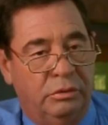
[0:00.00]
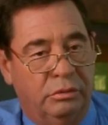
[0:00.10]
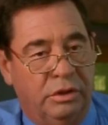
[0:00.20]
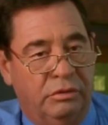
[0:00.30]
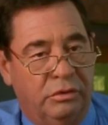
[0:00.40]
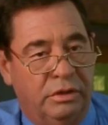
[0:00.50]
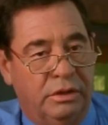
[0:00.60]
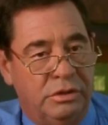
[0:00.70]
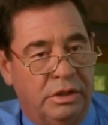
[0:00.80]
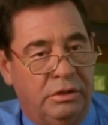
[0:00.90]
Whenever they
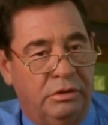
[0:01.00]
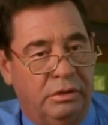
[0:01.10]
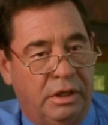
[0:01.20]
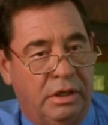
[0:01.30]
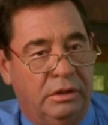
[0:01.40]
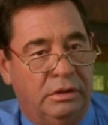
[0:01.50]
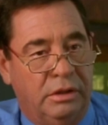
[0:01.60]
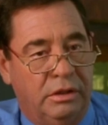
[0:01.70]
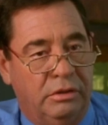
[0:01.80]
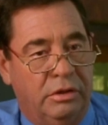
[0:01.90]
shake your hand and tell
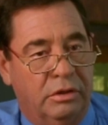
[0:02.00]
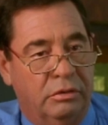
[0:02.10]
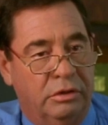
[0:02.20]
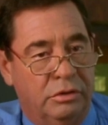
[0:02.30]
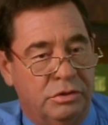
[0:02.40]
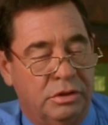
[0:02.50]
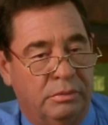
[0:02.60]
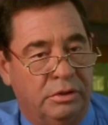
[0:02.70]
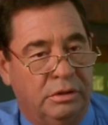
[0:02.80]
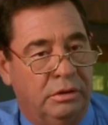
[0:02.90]
you they're going to do something,